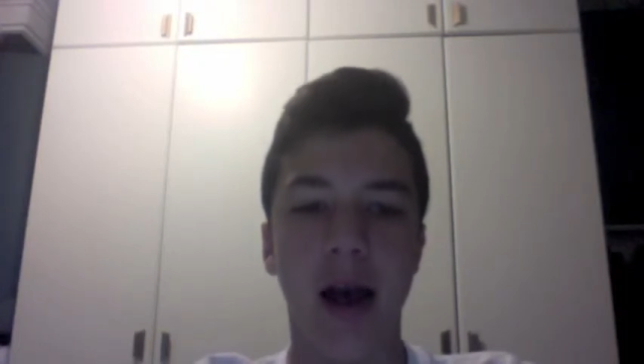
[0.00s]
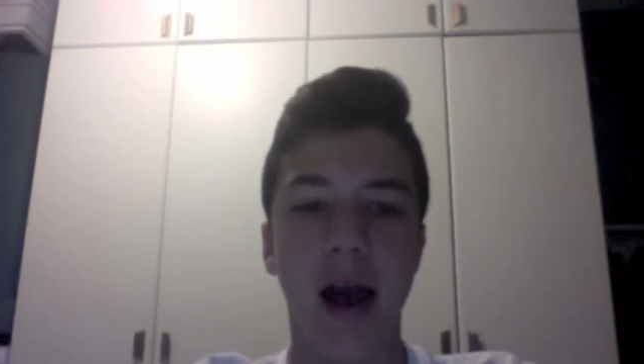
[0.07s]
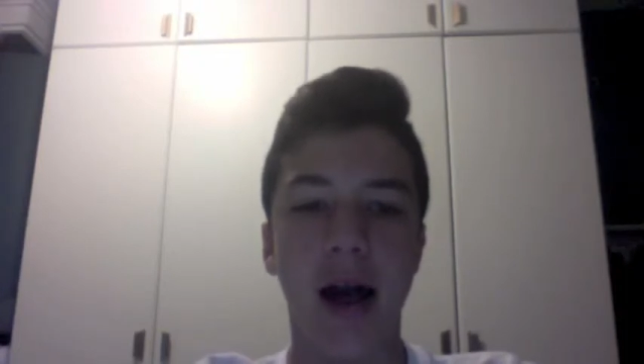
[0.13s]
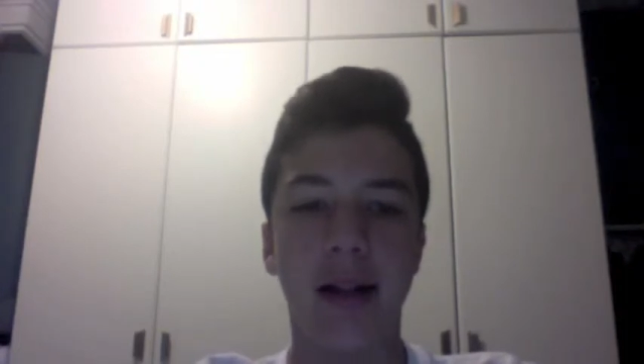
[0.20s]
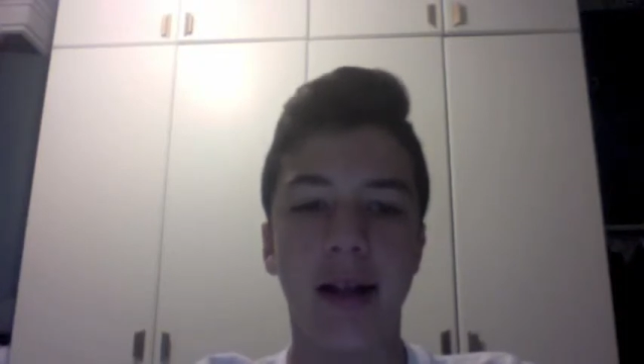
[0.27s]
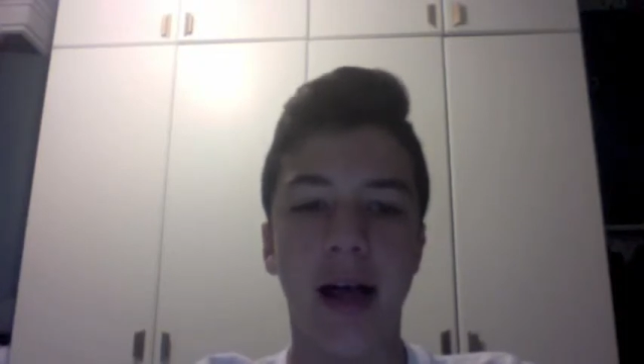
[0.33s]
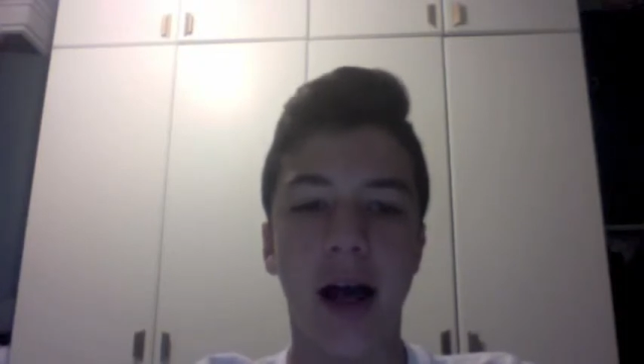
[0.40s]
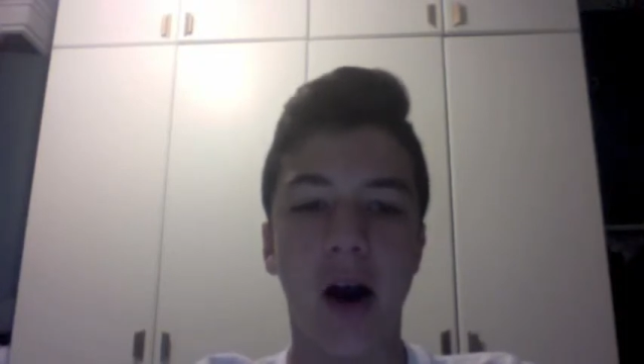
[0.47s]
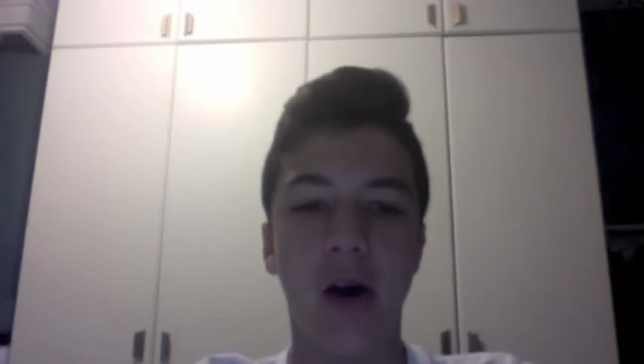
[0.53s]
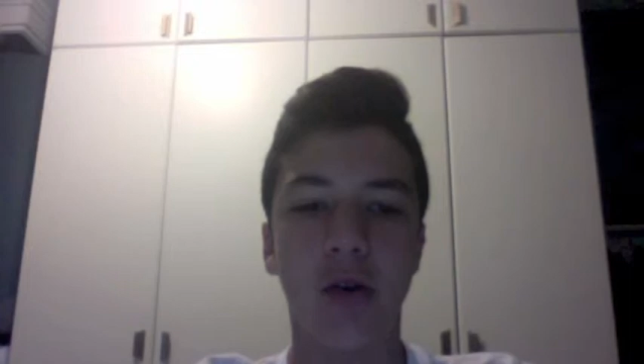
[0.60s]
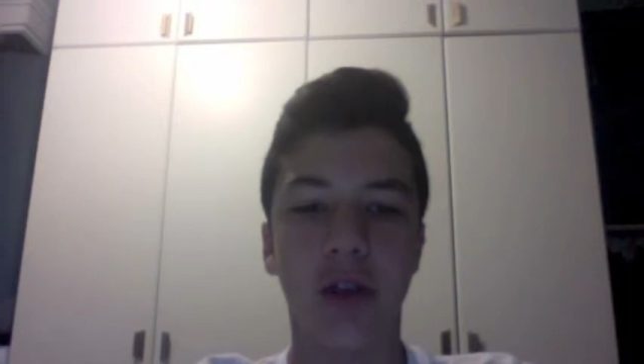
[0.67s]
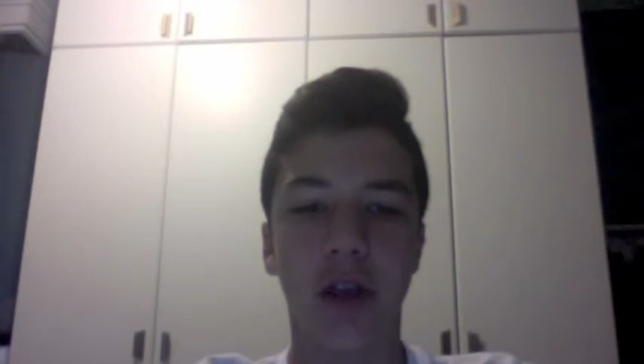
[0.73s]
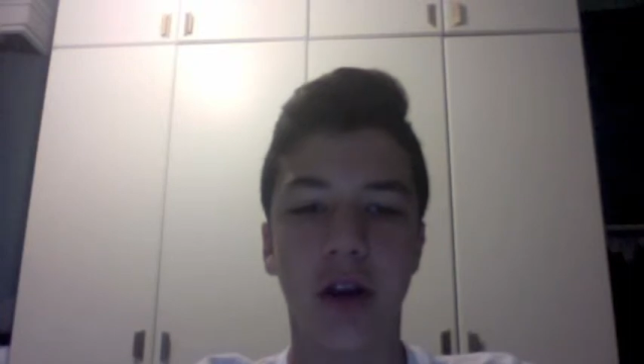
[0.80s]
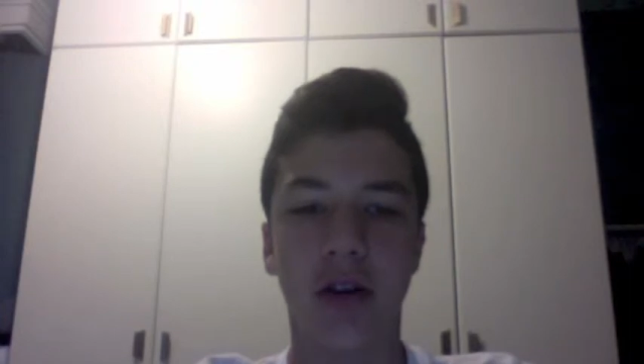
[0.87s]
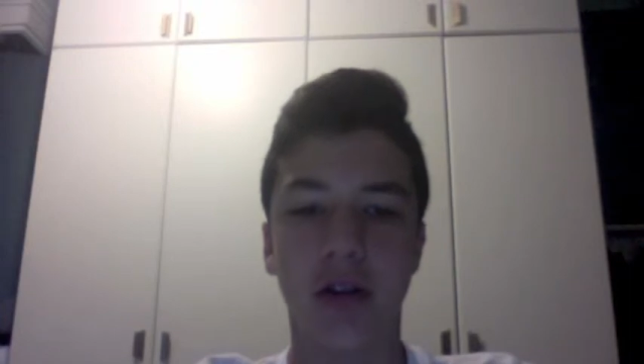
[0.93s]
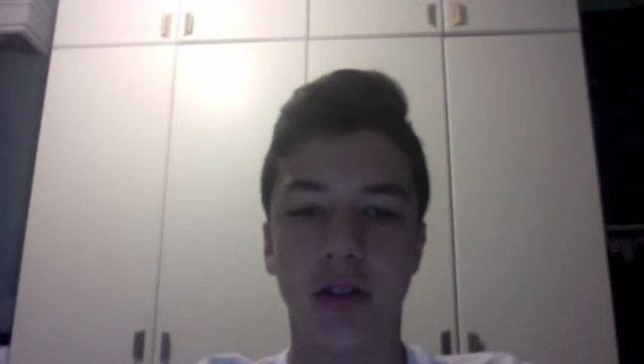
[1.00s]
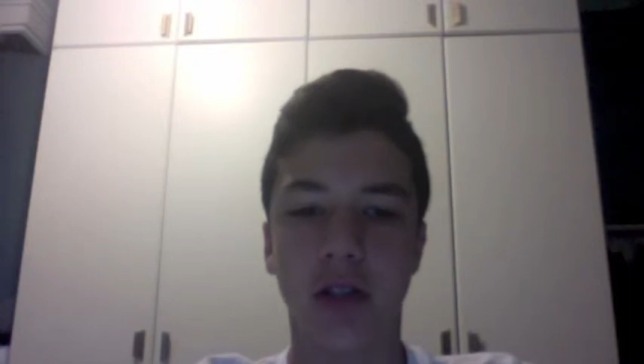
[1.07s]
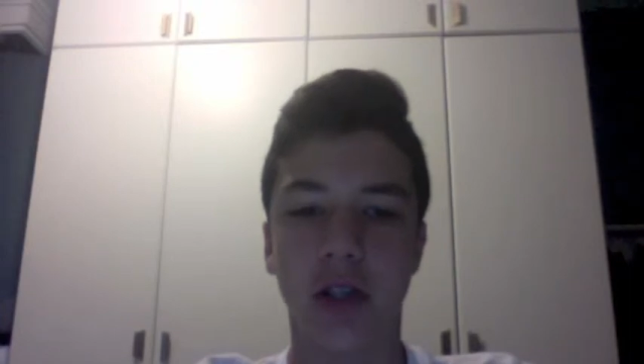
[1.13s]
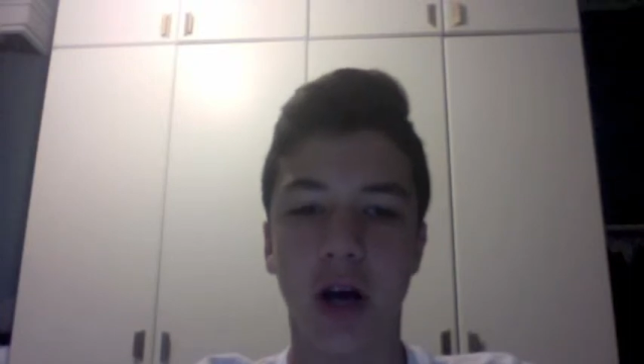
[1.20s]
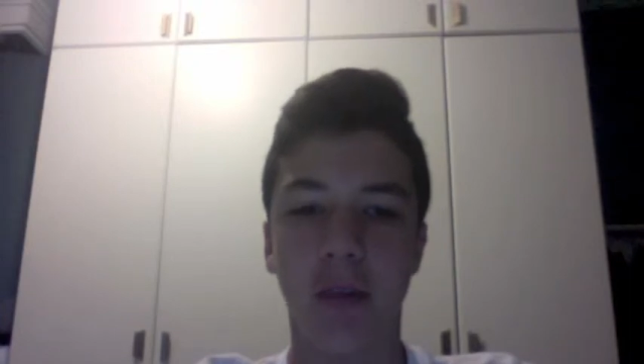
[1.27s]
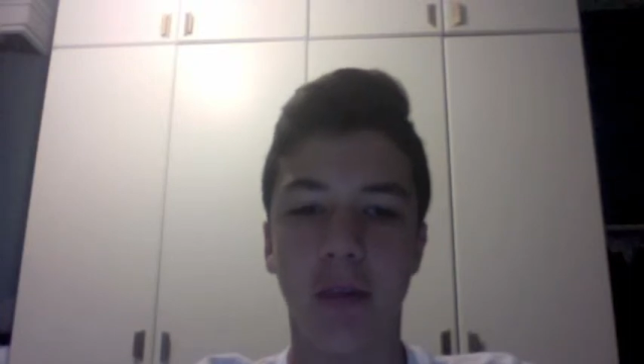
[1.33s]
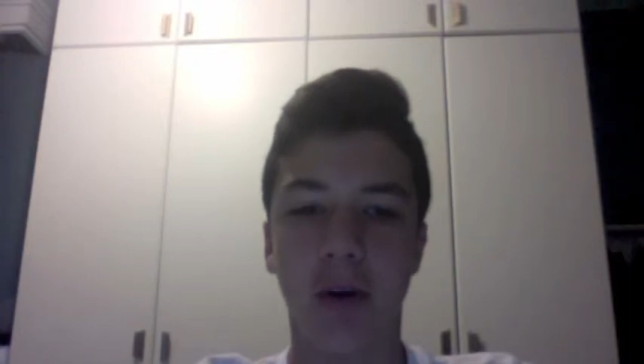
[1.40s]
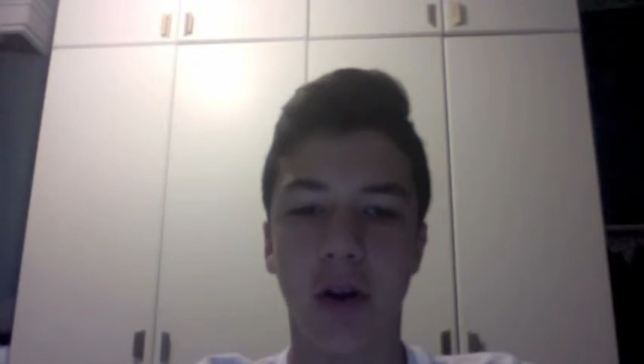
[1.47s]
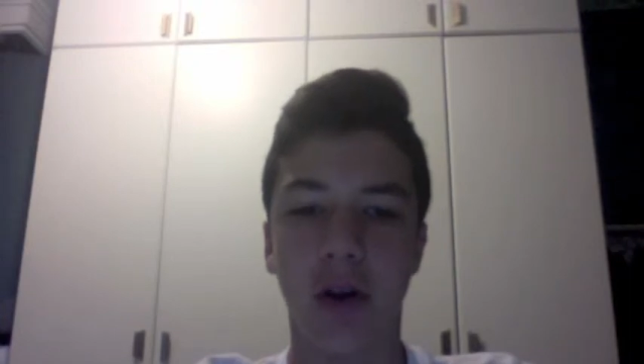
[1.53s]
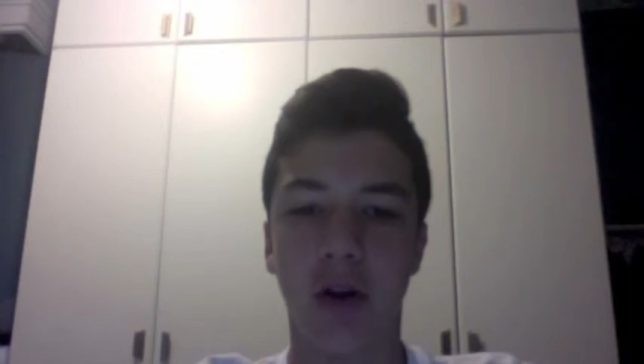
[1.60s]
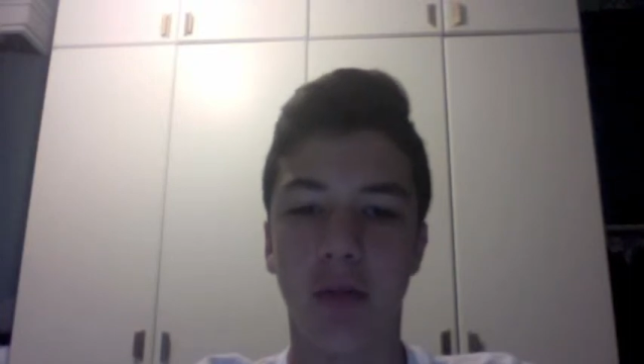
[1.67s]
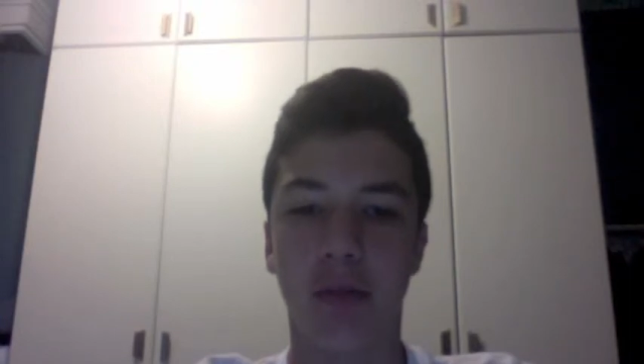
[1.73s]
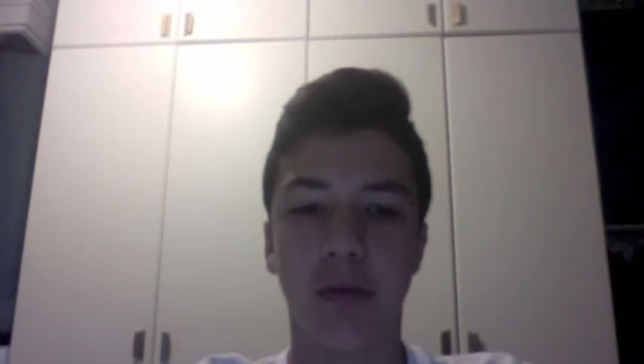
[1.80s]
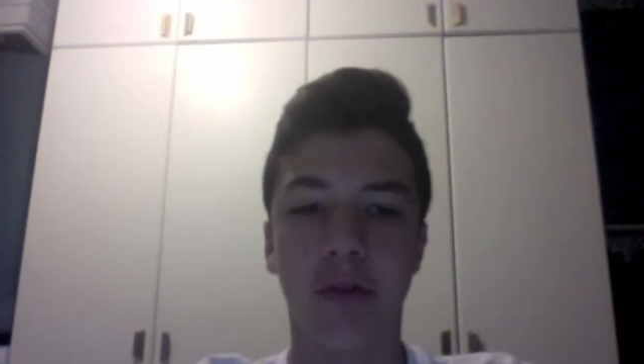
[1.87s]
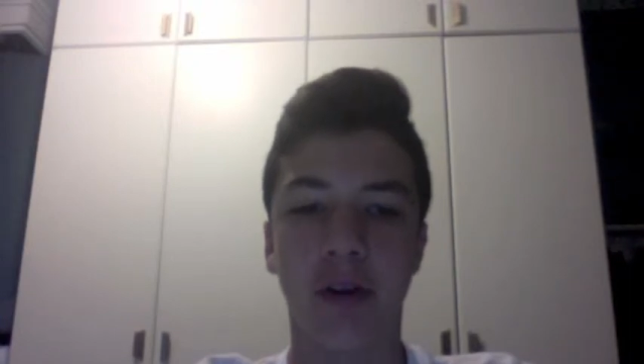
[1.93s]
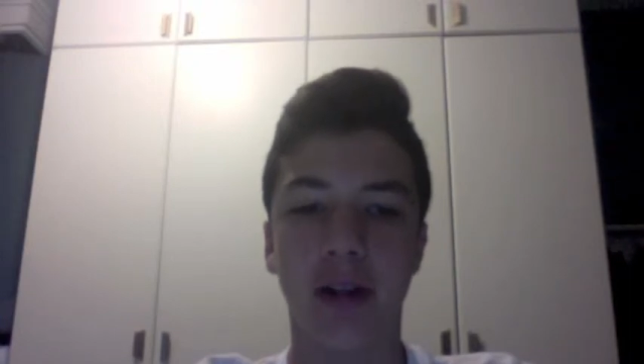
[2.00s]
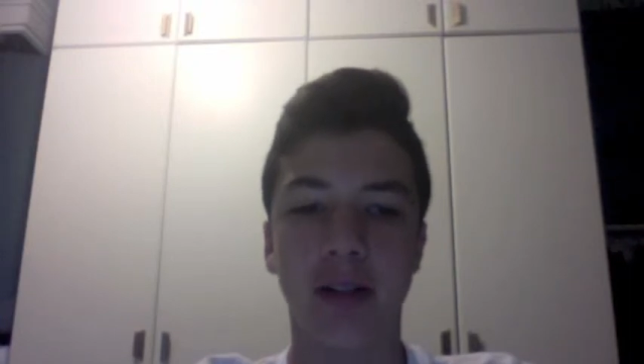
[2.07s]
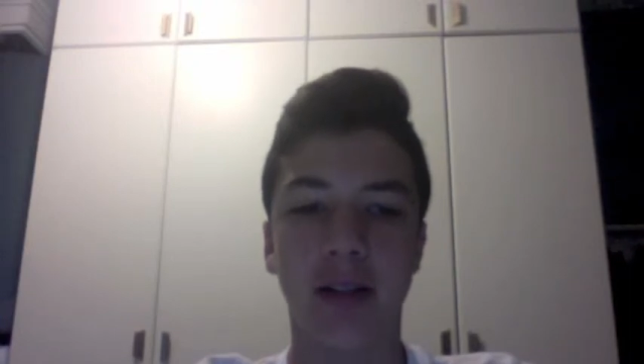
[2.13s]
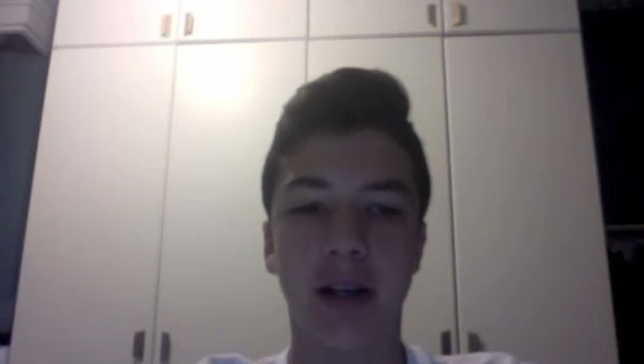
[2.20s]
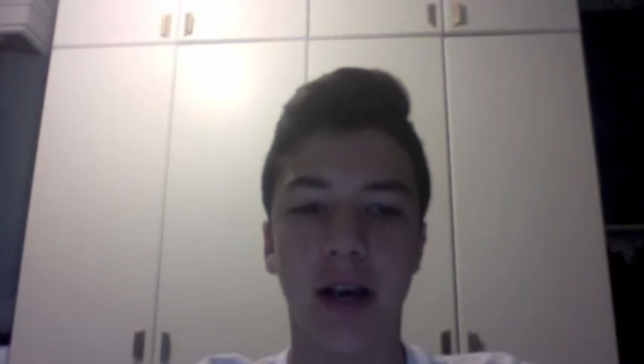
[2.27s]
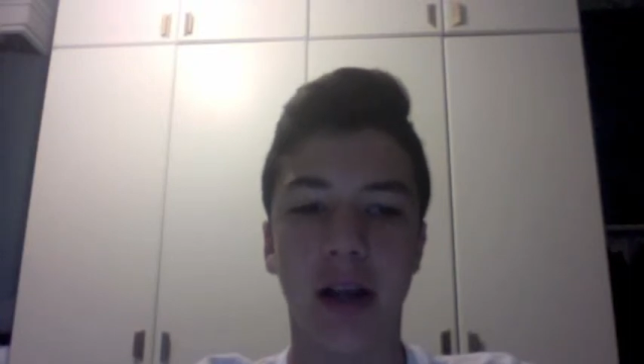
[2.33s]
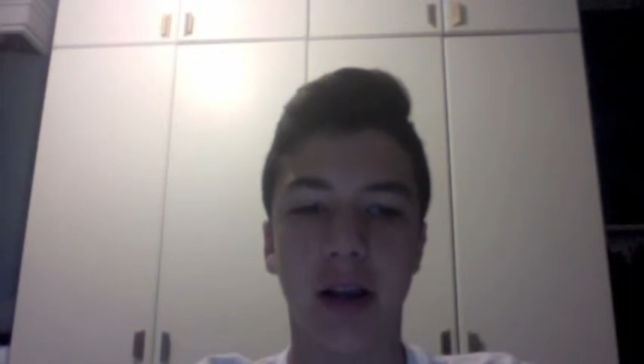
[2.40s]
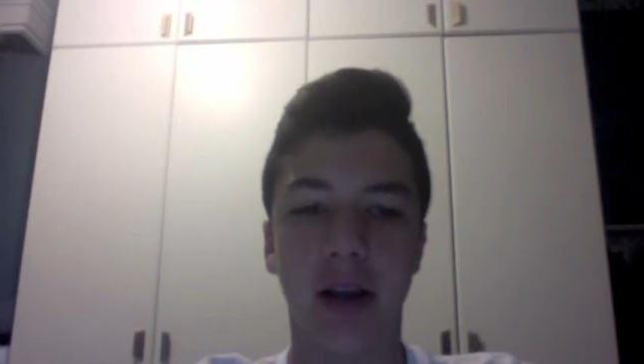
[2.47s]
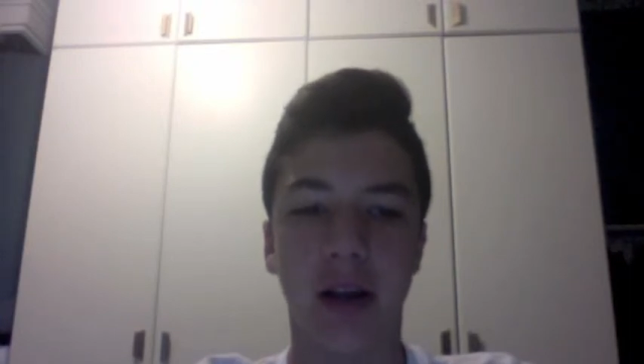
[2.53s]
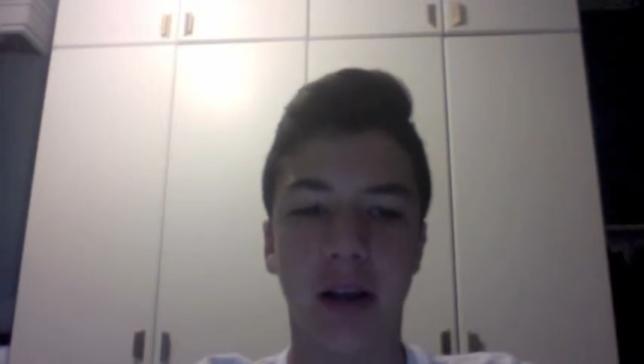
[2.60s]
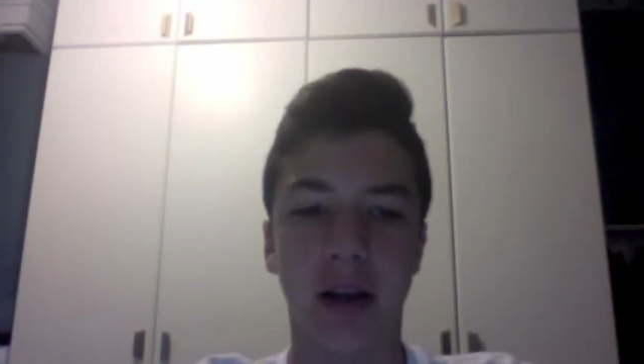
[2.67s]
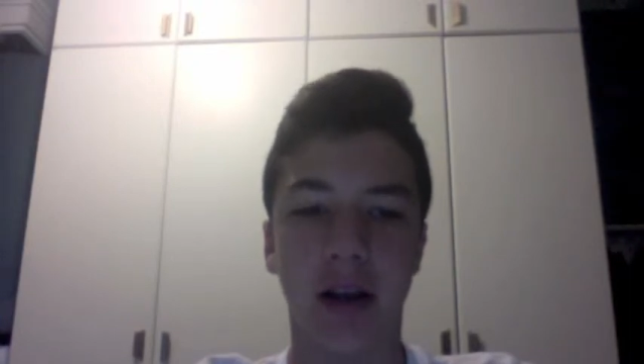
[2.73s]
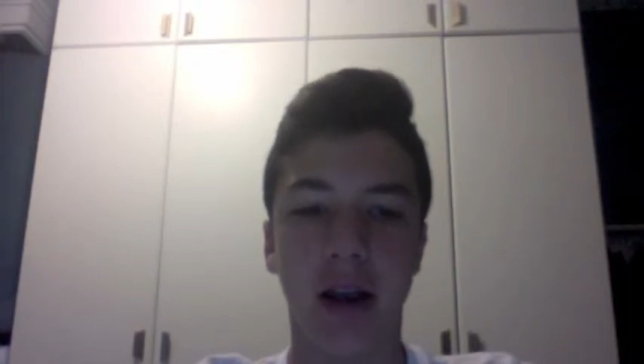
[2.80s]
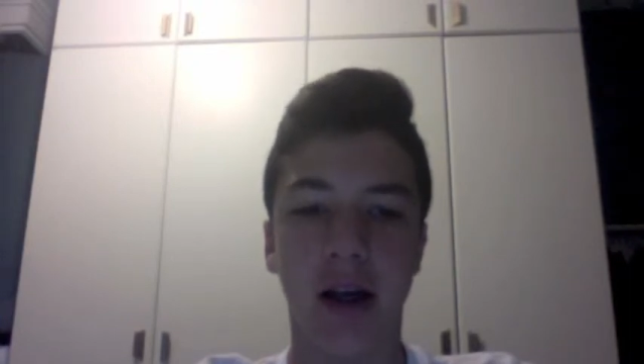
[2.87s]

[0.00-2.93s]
and how they could stop it or prevent getting it,